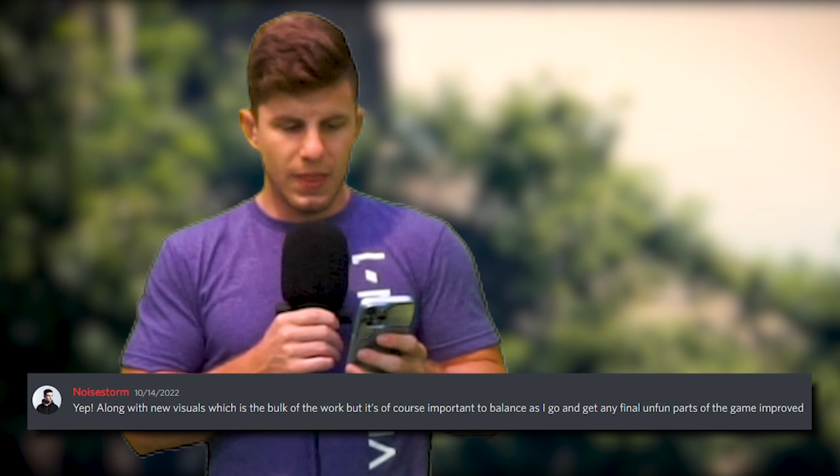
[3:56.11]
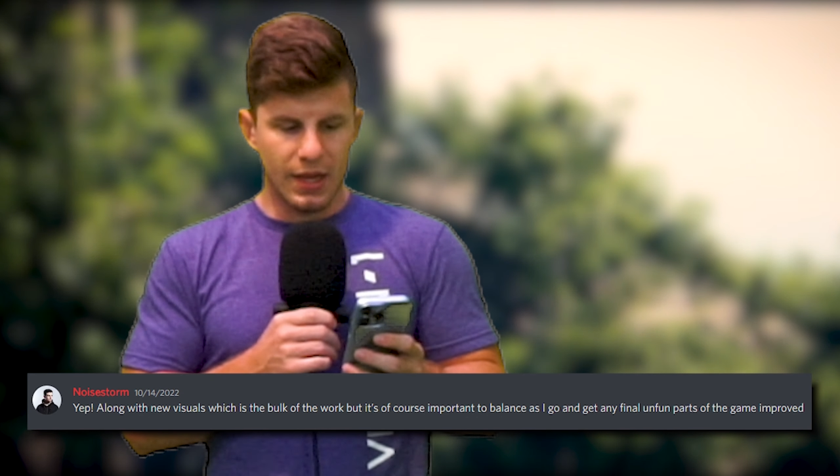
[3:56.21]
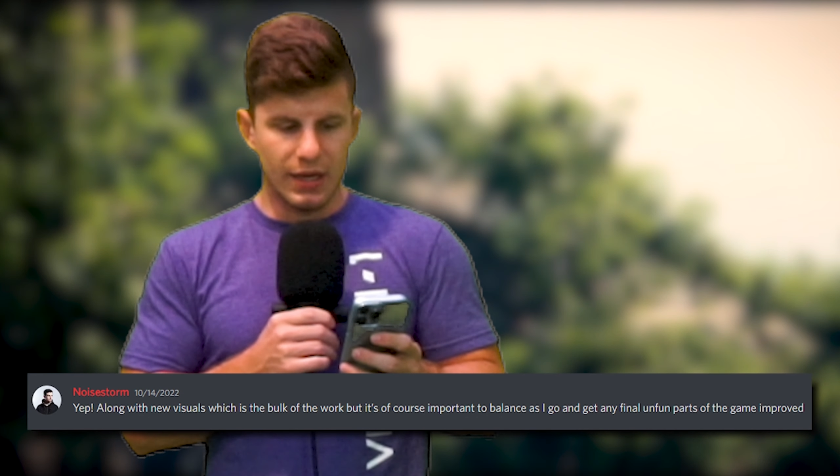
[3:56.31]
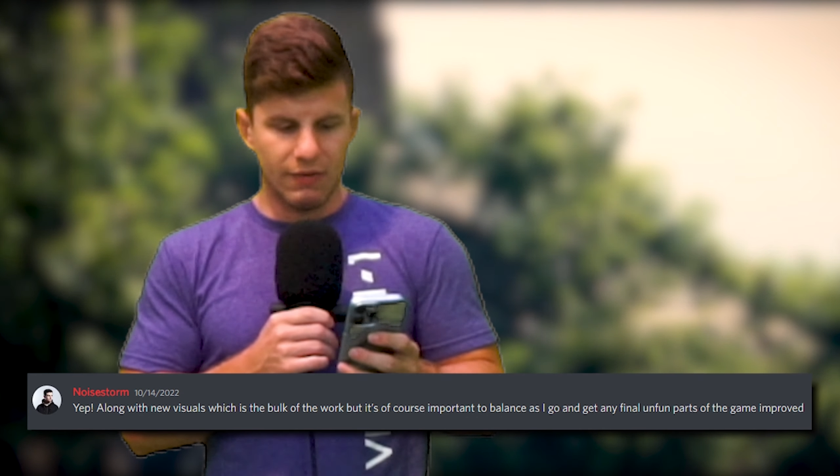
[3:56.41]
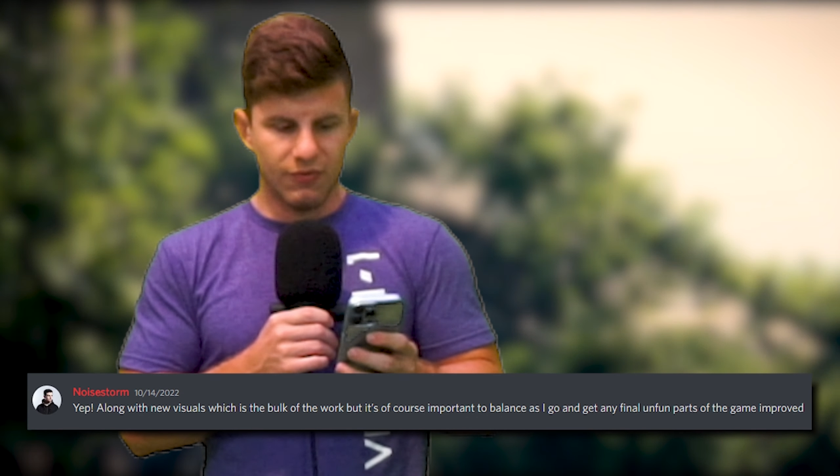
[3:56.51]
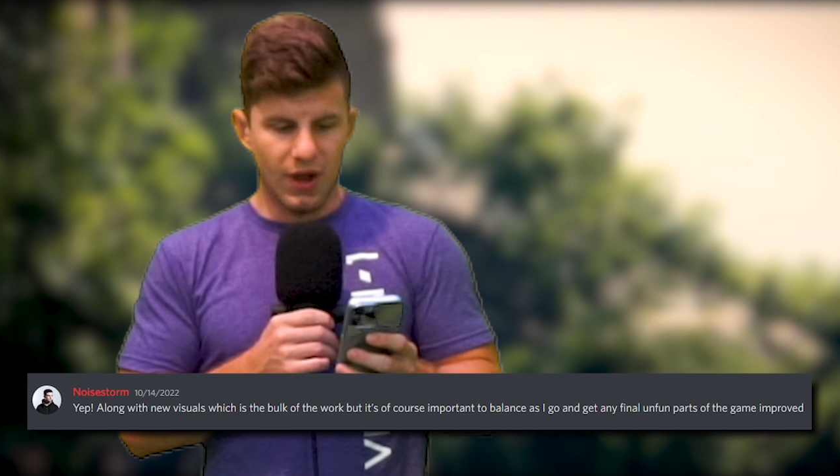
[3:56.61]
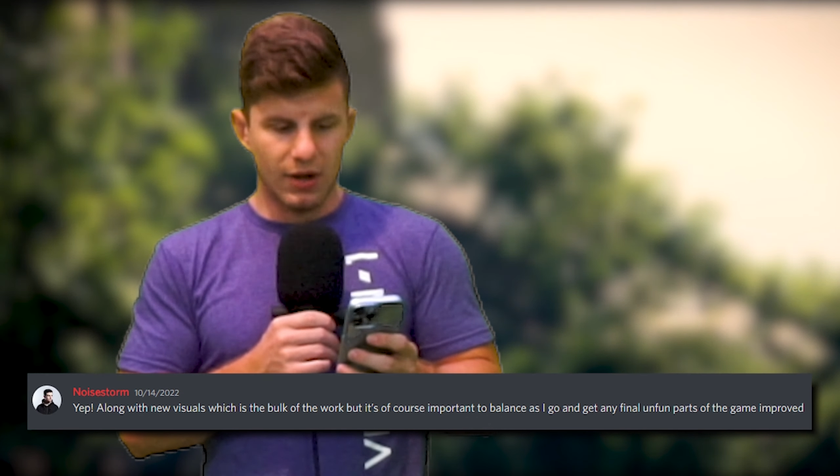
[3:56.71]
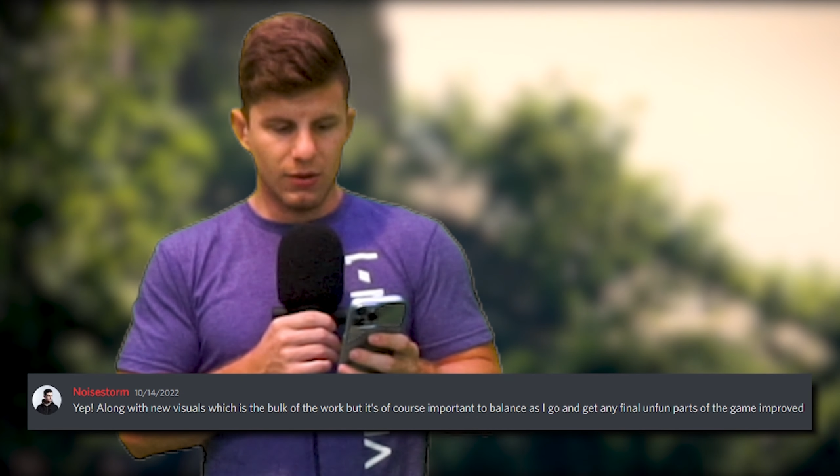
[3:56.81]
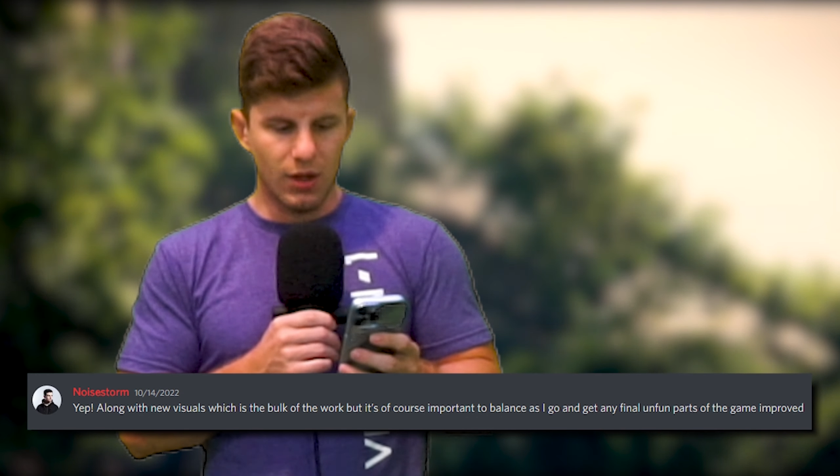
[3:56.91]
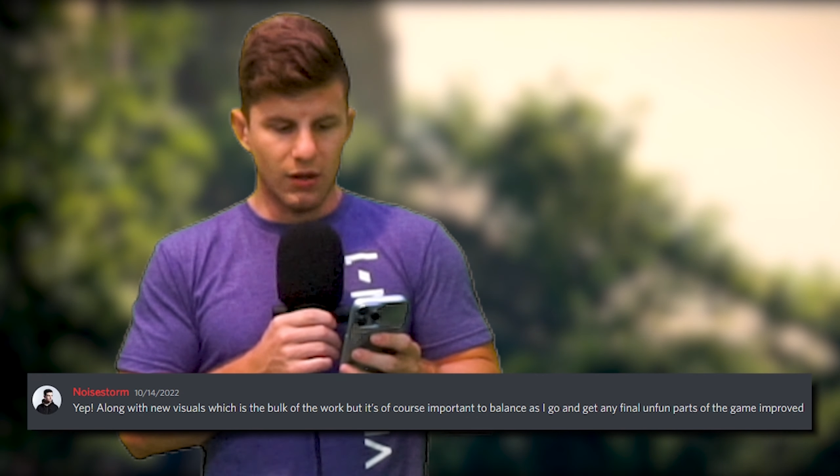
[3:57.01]
and get
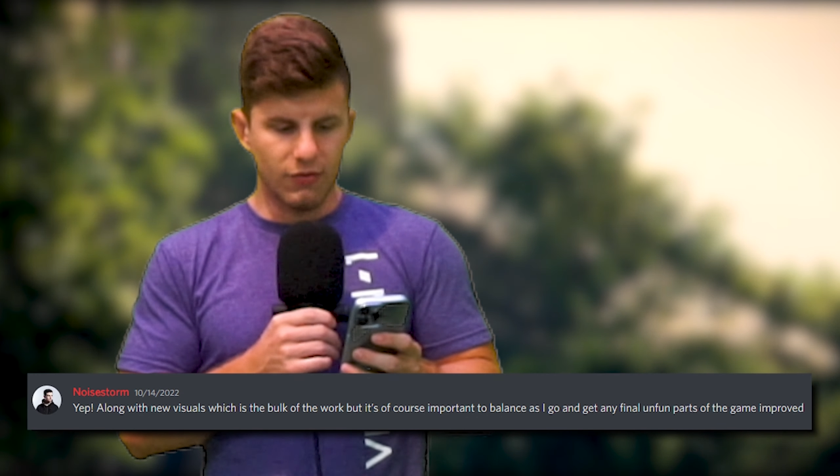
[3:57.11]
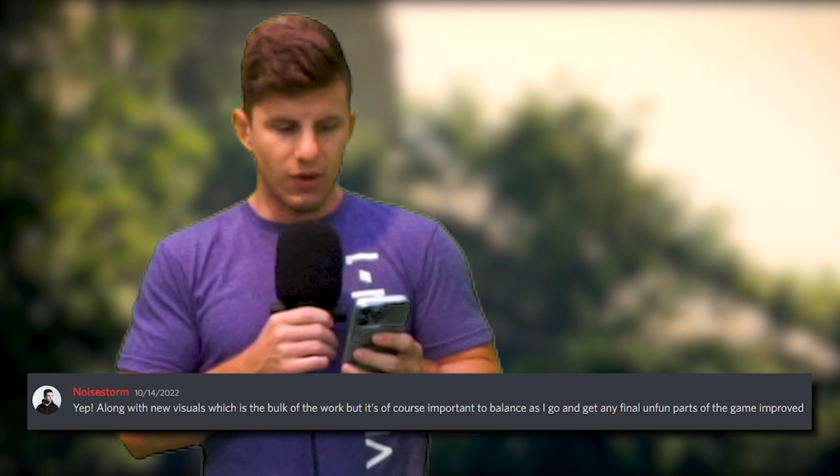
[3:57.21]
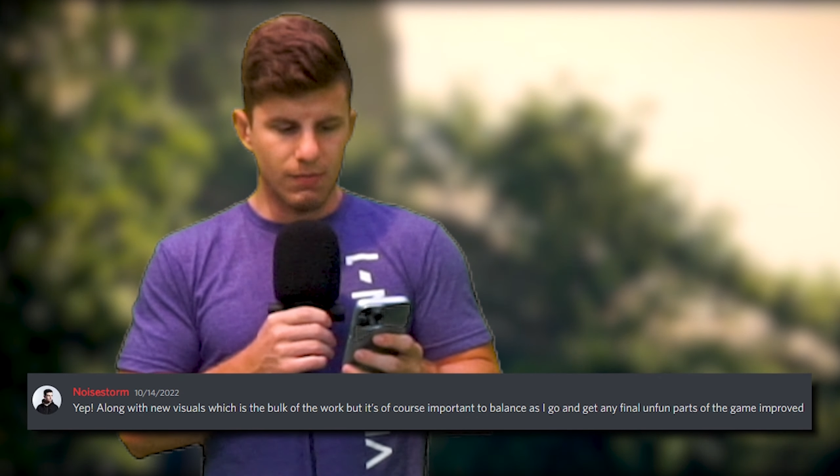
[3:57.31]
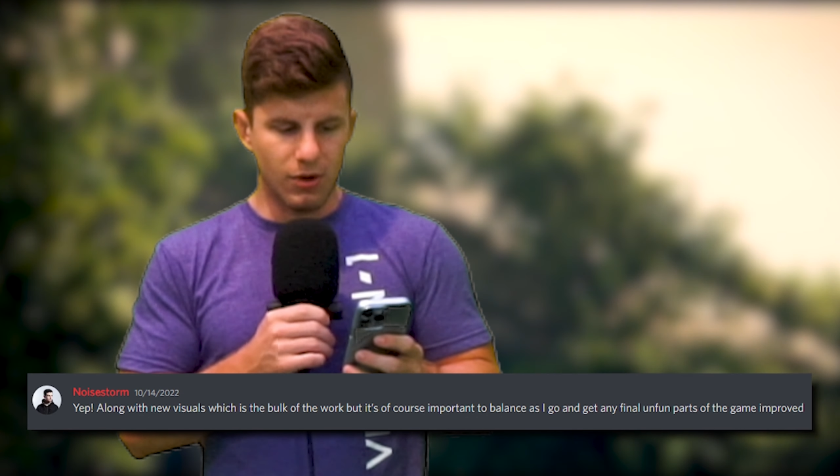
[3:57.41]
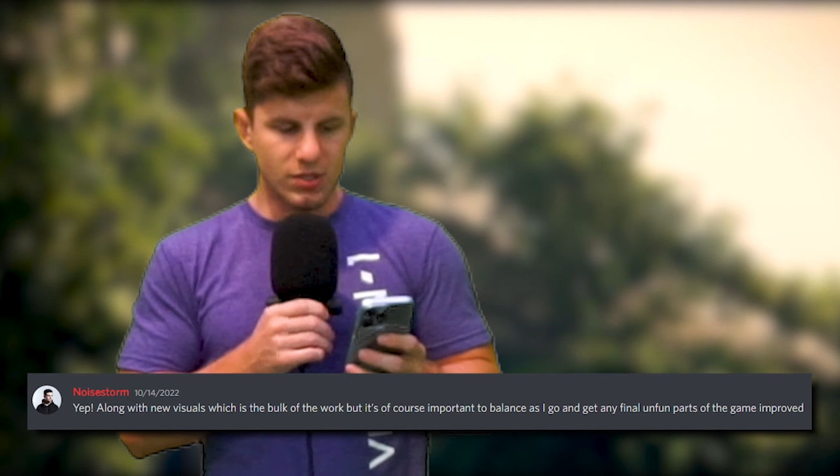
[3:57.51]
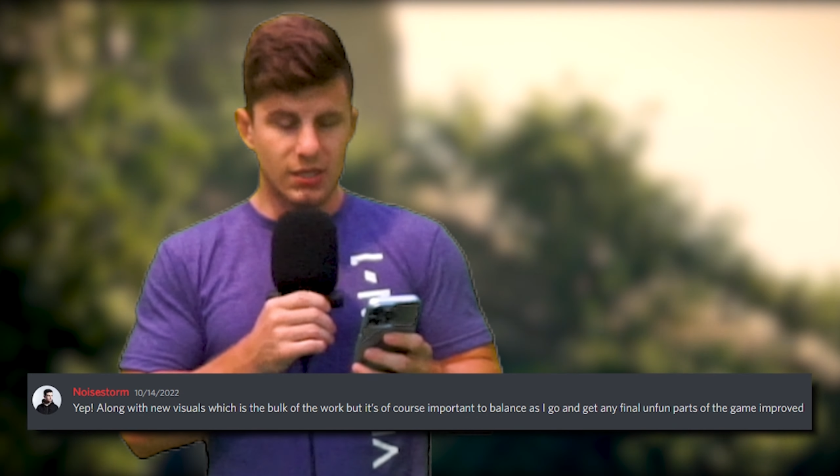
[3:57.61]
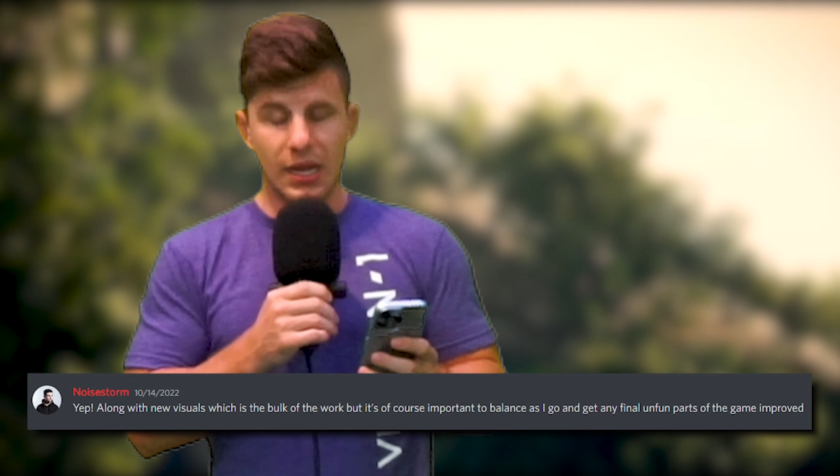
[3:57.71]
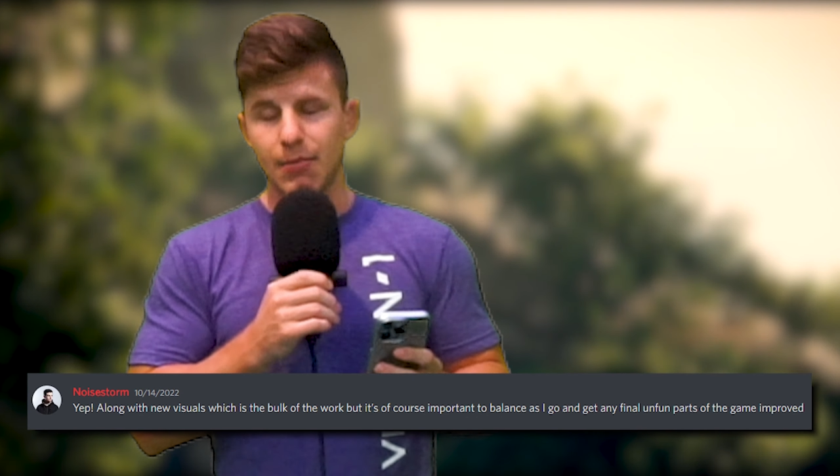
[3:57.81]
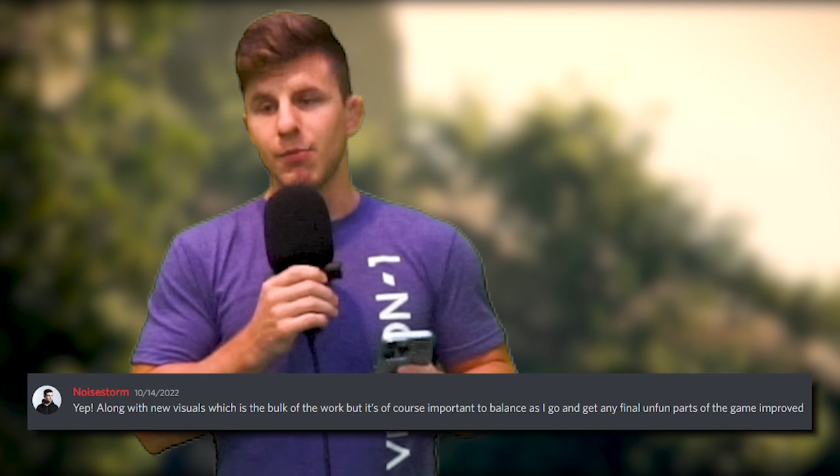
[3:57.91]
final unfun parts of the game